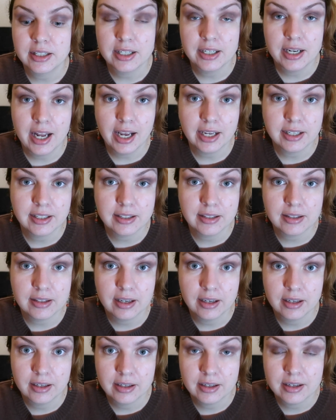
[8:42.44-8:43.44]
the next
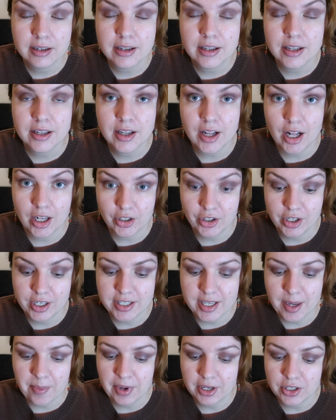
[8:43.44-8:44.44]
color,
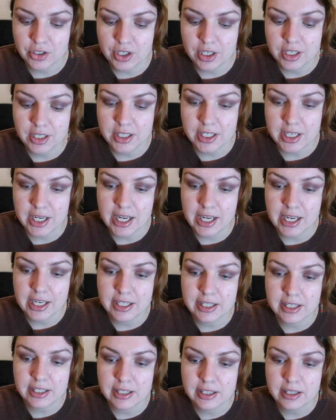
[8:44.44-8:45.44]
as I mentioned,
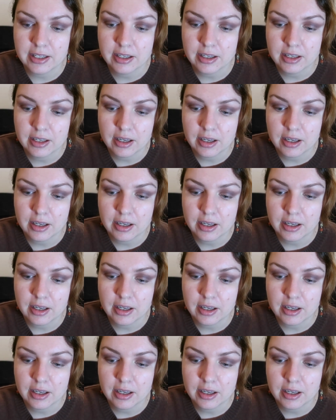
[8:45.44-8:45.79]
is